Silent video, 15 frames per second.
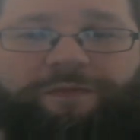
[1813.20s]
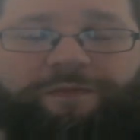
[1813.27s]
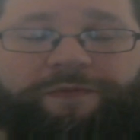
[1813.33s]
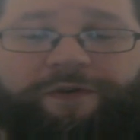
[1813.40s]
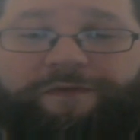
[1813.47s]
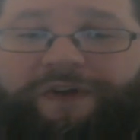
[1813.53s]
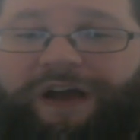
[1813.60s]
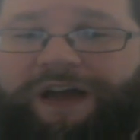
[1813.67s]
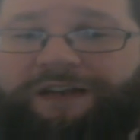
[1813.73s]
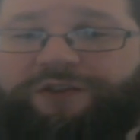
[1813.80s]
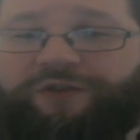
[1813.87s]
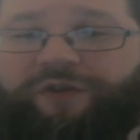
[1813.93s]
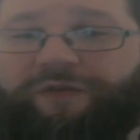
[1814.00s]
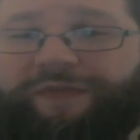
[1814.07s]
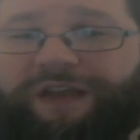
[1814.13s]

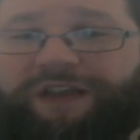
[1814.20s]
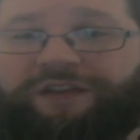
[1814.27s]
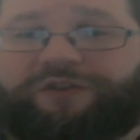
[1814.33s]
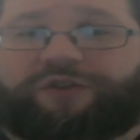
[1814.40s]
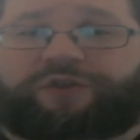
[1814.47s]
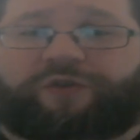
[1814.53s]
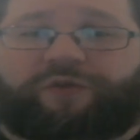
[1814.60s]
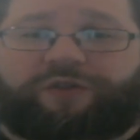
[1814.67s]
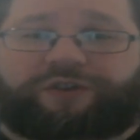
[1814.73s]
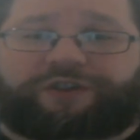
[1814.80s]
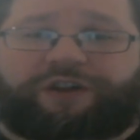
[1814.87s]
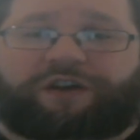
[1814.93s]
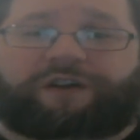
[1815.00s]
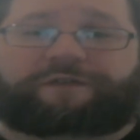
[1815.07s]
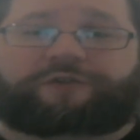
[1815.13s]
provides your main
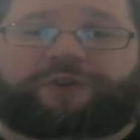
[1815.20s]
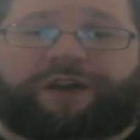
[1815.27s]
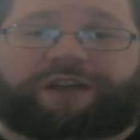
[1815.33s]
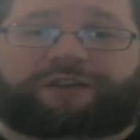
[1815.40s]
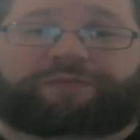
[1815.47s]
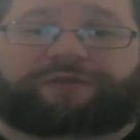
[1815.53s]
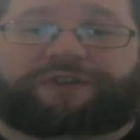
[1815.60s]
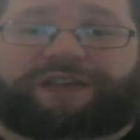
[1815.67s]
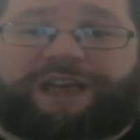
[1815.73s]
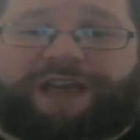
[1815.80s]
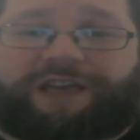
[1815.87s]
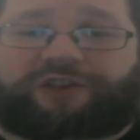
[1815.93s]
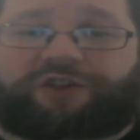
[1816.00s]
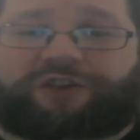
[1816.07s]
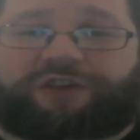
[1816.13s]
source of
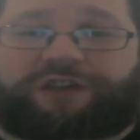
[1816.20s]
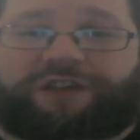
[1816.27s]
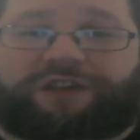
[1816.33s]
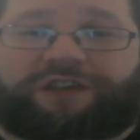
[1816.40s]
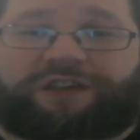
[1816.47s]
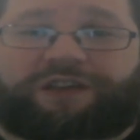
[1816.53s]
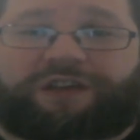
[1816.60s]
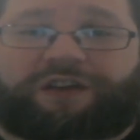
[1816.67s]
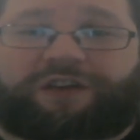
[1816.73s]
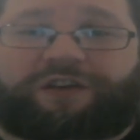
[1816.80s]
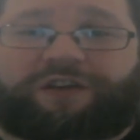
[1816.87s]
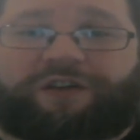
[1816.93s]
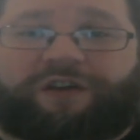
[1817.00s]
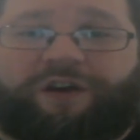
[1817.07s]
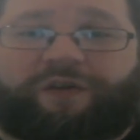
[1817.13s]
transportation
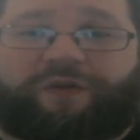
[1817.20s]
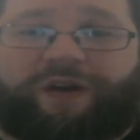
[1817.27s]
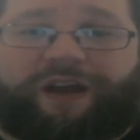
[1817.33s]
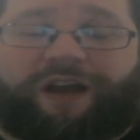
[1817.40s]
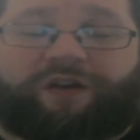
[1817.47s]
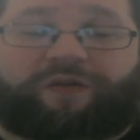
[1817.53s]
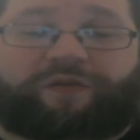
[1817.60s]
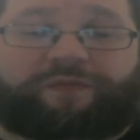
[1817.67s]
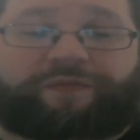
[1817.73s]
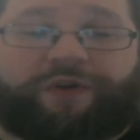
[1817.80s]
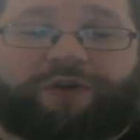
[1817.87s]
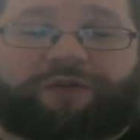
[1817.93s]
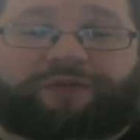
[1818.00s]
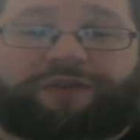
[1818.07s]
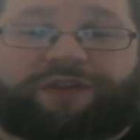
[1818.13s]
around
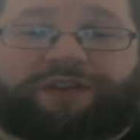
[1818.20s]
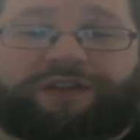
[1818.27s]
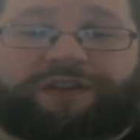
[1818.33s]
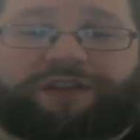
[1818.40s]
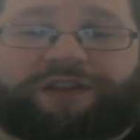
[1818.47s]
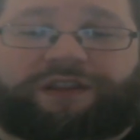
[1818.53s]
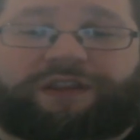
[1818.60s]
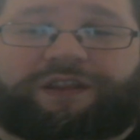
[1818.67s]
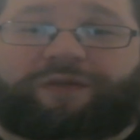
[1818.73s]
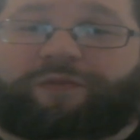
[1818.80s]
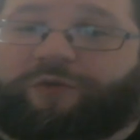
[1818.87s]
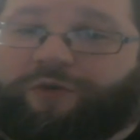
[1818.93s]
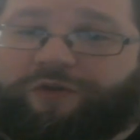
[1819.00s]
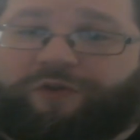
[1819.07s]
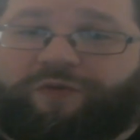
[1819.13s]
both the
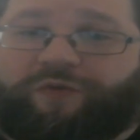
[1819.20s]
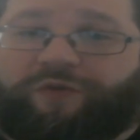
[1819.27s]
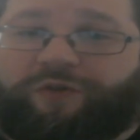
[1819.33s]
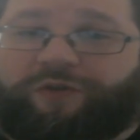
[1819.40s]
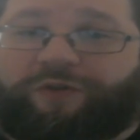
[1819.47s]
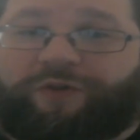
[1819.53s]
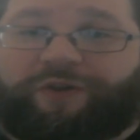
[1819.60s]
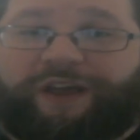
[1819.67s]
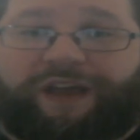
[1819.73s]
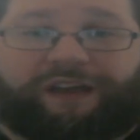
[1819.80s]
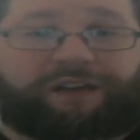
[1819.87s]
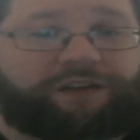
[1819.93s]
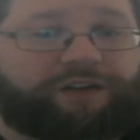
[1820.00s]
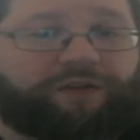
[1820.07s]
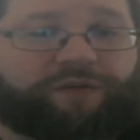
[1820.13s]
mortal world
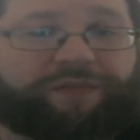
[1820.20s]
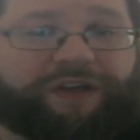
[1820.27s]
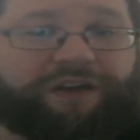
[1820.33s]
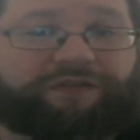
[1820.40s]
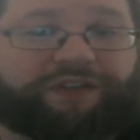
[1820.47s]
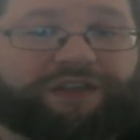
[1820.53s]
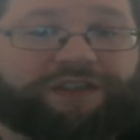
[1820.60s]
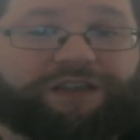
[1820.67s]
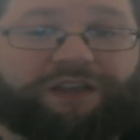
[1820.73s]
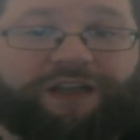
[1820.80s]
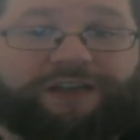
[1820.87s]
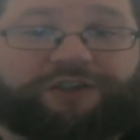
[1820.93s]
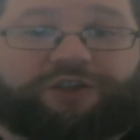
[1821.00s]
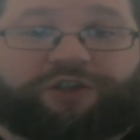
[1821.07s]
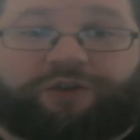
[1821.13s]
and a little bit of the
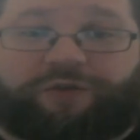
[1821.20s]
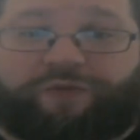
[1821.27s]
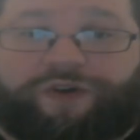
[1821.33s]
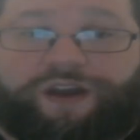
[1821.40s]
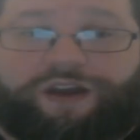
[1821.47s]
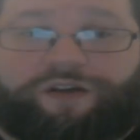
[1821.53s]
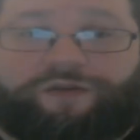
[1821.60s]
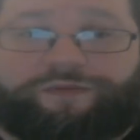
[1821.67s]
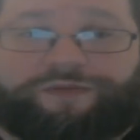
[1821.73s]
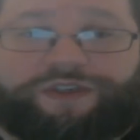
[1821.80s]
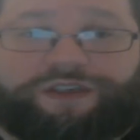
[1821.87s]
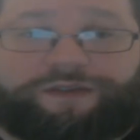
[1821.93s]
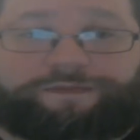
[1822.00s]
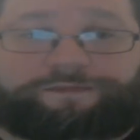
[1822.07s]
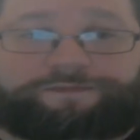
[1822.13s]
celestial realms.